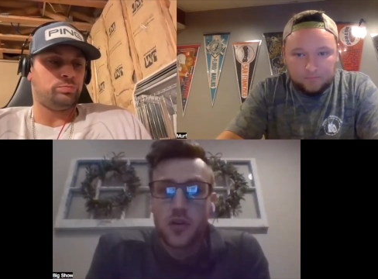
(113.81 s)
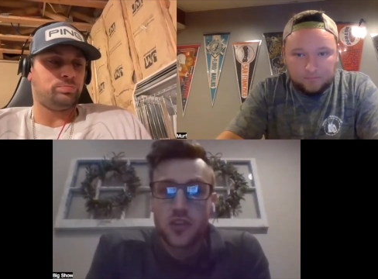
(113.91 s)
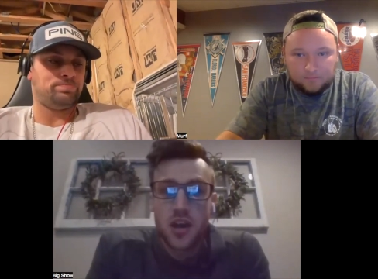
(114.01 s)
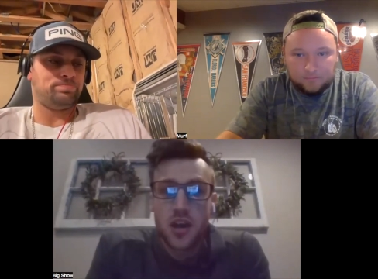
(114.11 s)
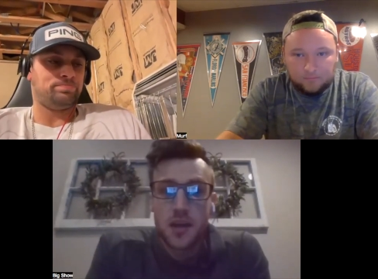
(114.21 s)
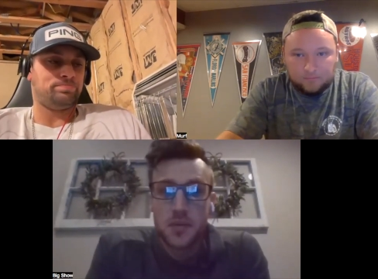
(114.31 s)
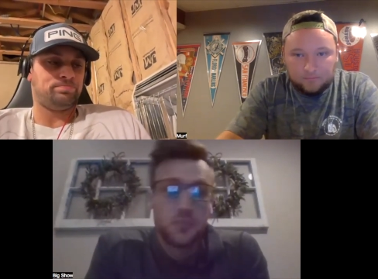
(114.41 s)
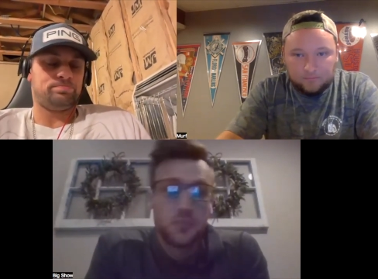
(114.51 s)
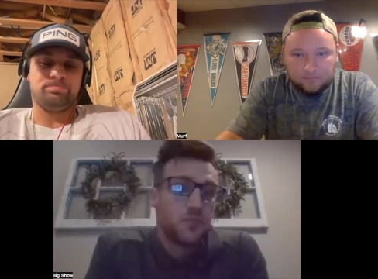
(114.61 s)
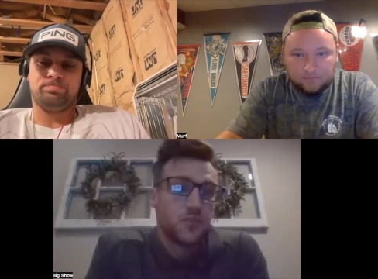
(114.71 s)
Speaker 1: time
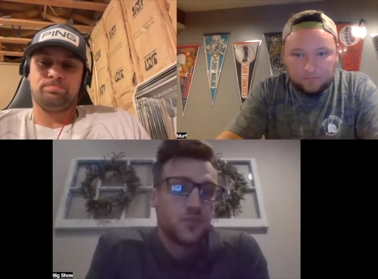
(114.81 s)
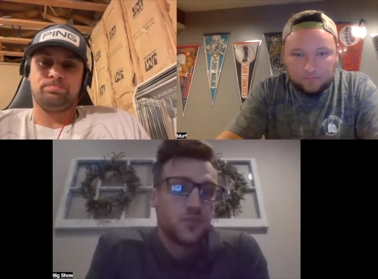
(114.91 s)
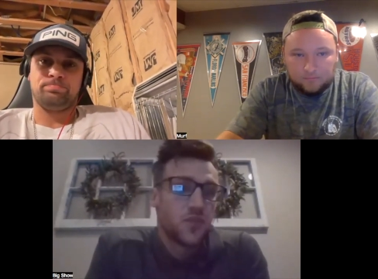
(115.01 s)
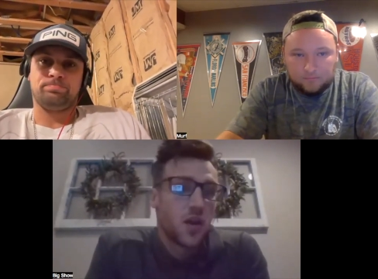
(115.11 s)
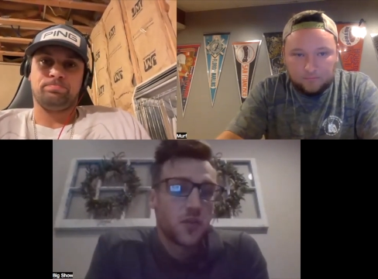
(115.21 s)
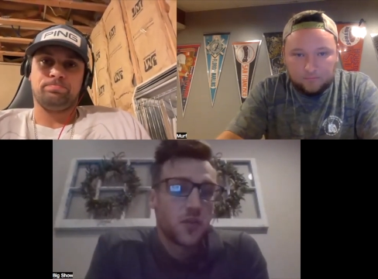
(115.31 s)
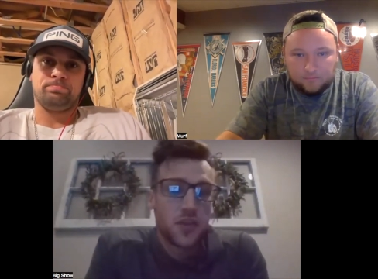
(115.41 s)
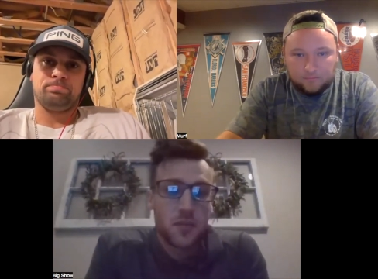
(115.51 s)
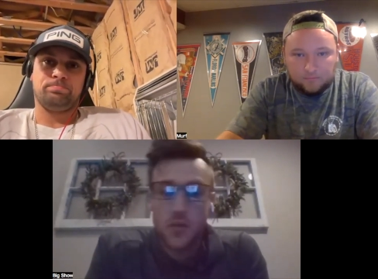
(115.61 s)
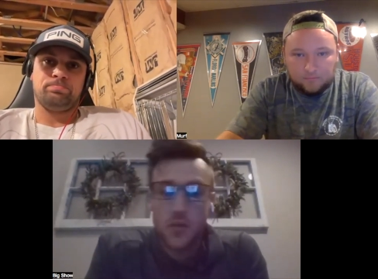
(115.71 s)
and Hall of
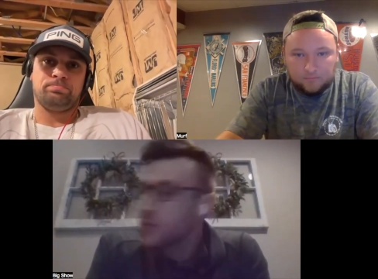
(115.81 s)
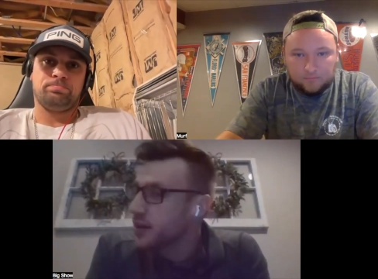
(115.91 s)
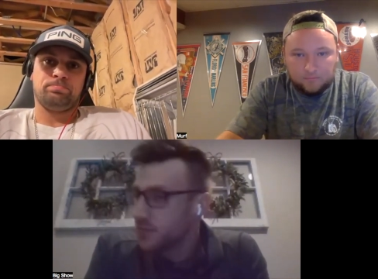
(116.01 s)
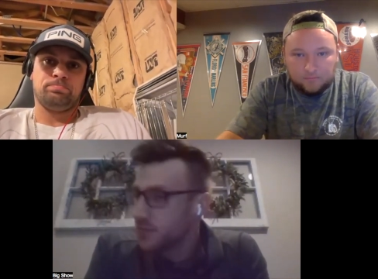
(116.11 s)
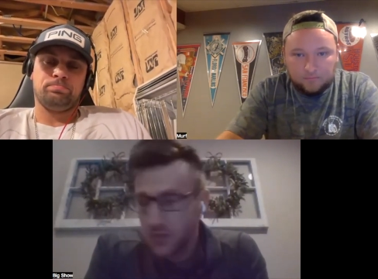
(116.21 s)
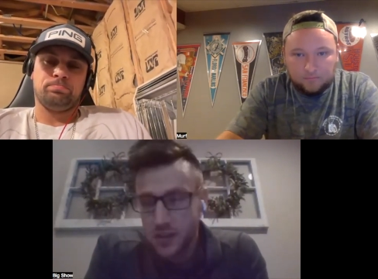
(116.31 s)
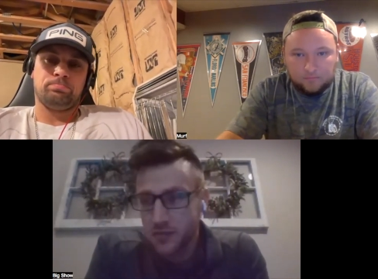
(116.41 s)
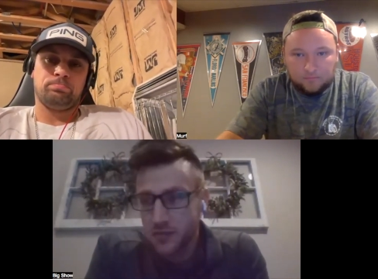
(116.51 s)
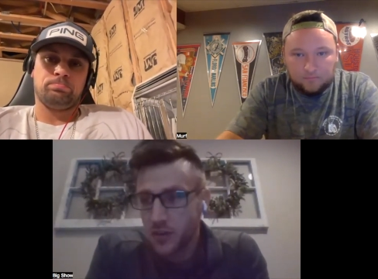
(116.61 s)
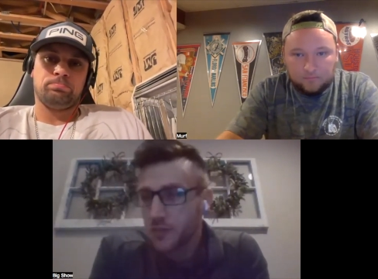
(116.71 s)
Famer, you
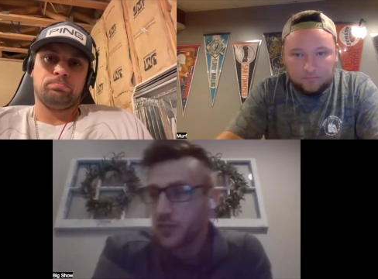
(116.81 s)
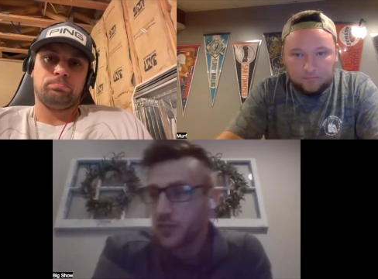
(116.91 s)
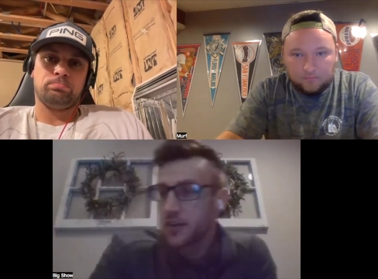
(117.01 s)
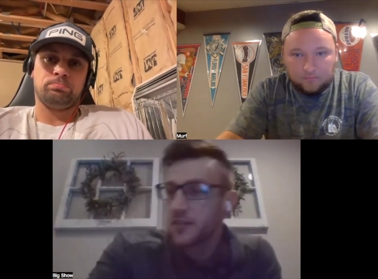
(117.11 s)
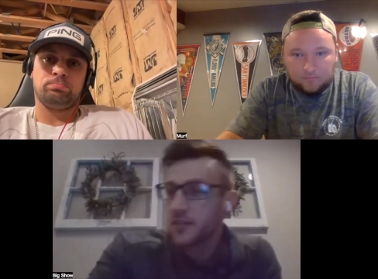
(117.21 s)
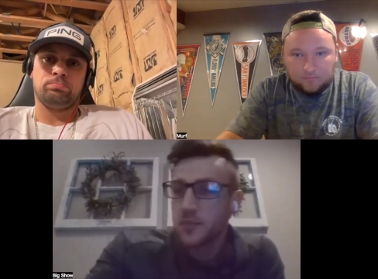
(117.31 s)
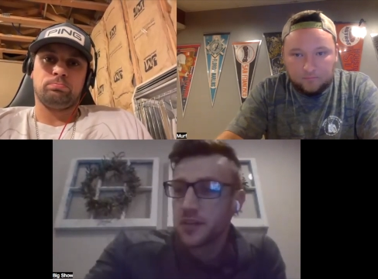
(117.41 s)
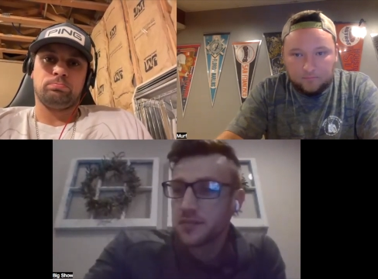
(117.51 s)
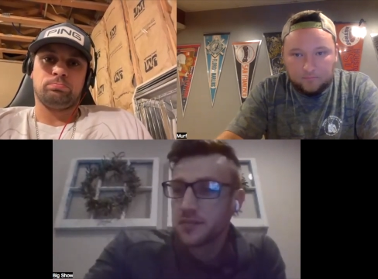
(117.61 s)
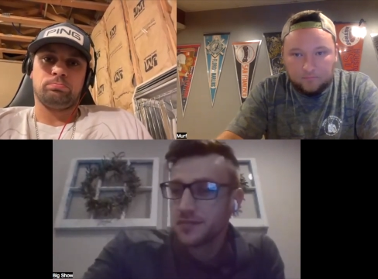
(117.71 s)
get Ric Flair, but.
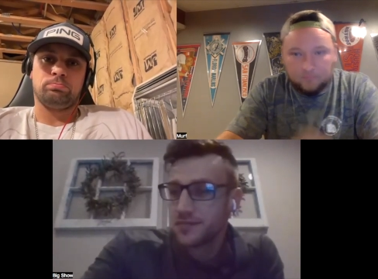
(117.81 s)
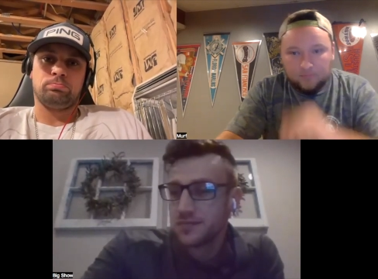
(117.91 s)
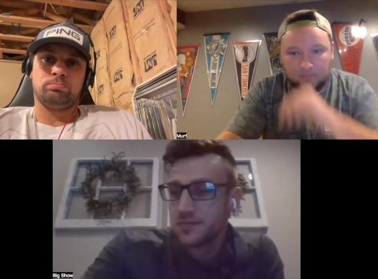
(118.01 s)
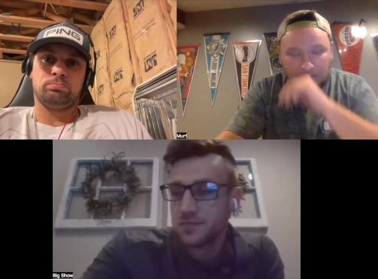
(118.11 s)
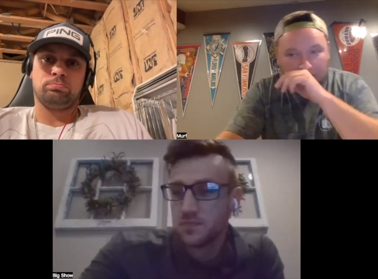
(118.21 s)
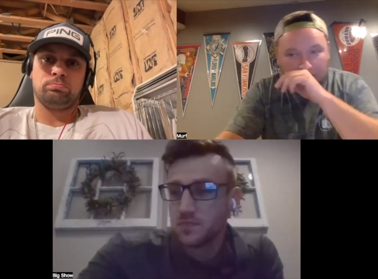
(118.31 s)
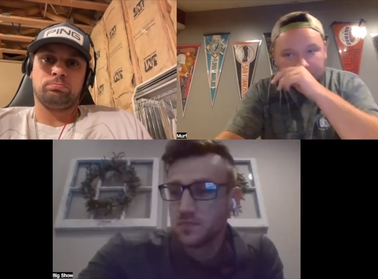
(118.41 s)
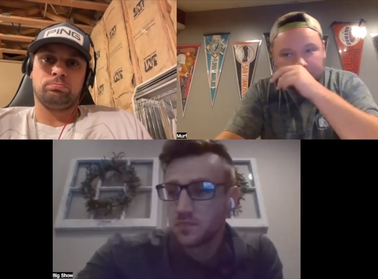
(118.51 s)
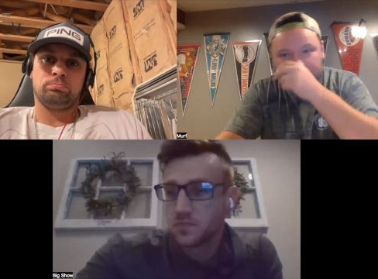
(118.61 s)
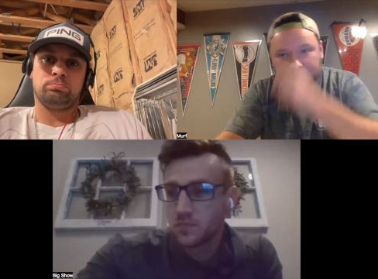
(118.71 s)
Speaker 2: Yeah.
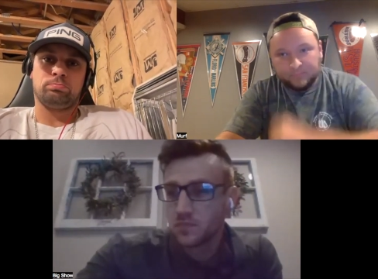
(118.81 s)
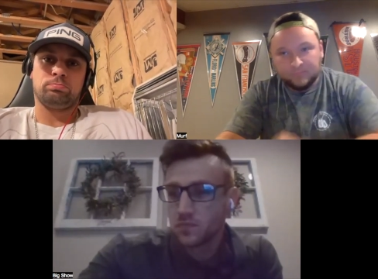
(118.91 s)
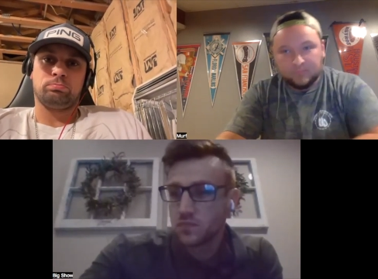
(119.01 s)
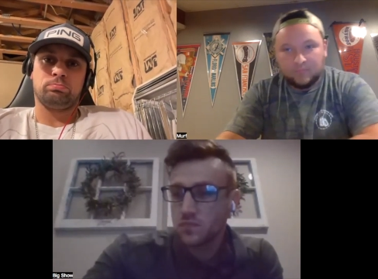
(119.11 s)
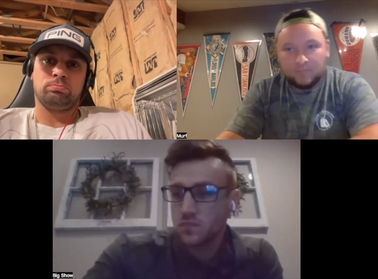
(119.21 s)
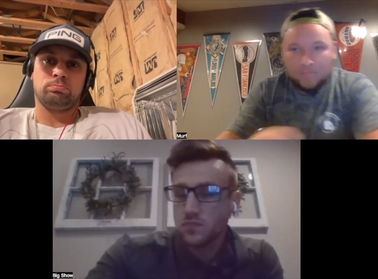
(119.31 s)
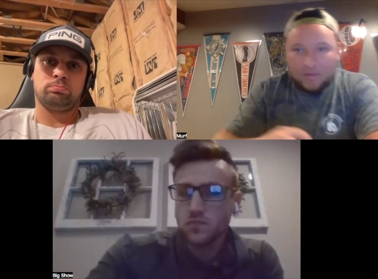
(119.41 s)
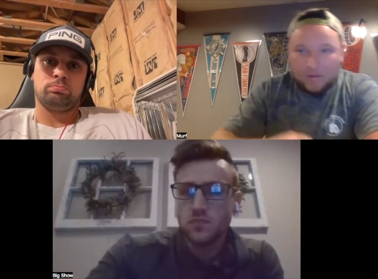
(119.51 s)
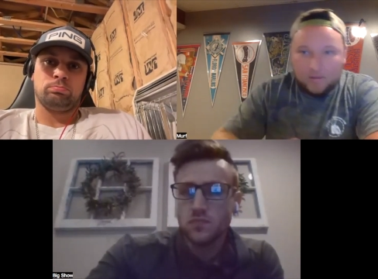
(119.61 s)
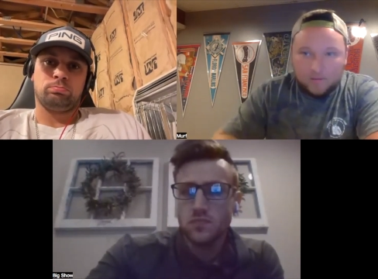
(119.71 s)

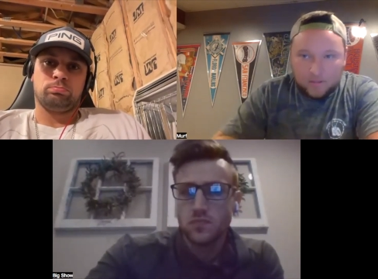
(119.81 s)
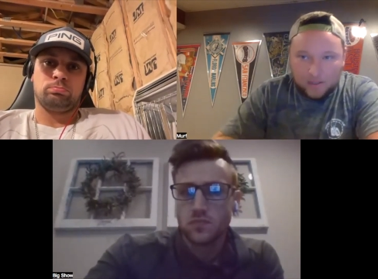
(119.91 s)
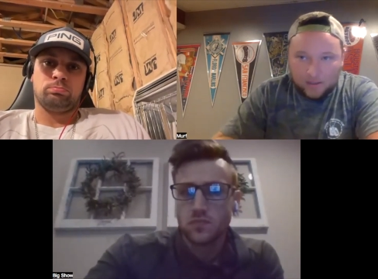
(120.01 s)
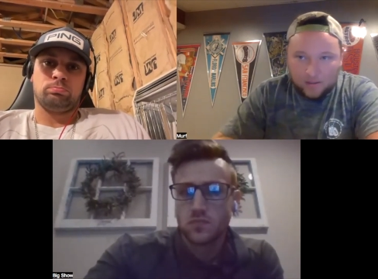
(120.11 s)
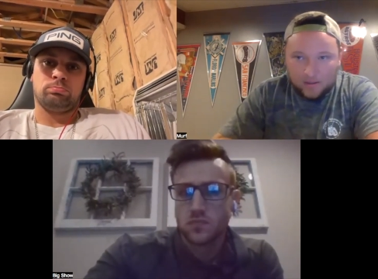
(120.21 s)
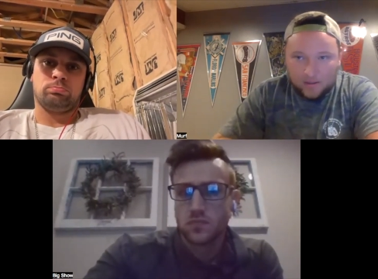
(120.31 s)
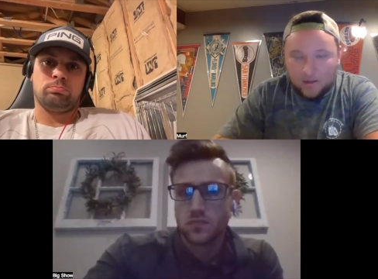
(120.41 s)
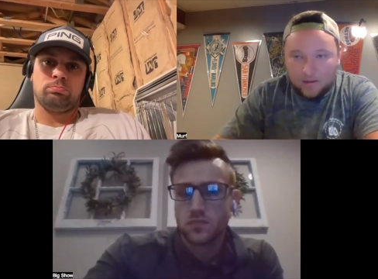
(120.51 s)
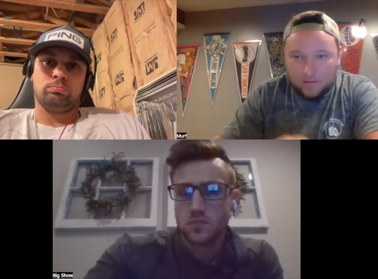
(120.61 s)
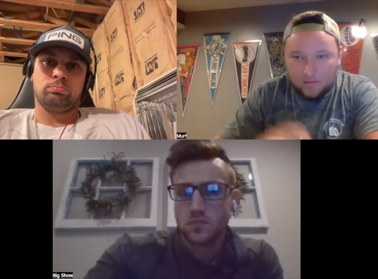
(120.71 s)
Just like you got
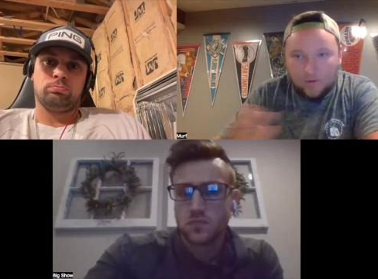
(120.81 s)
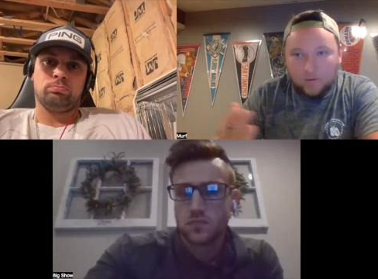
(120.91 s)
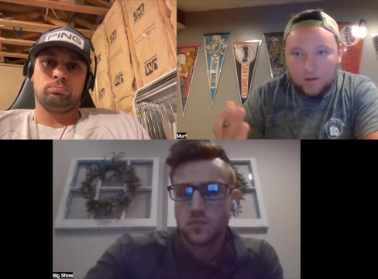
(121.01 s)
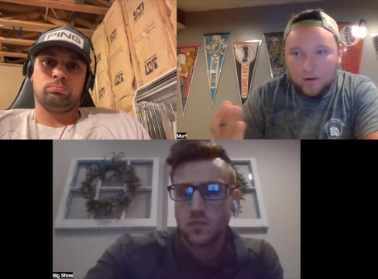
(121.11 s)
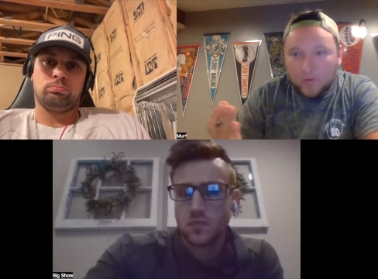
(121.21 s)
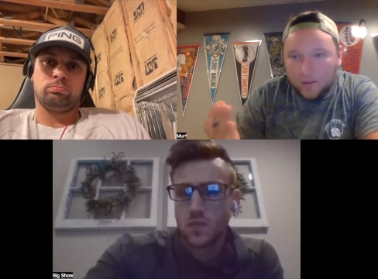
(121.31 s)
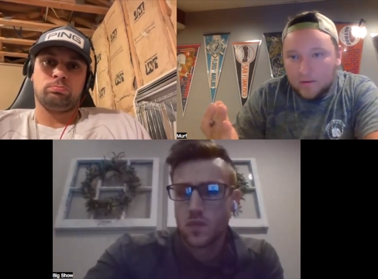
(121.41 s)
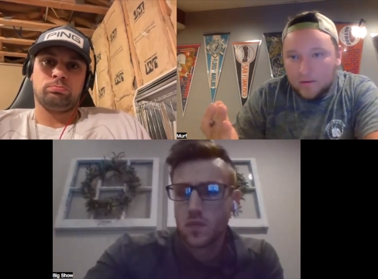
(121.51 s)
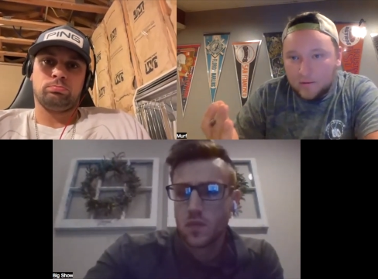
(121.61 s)
to go Hulk Hogan.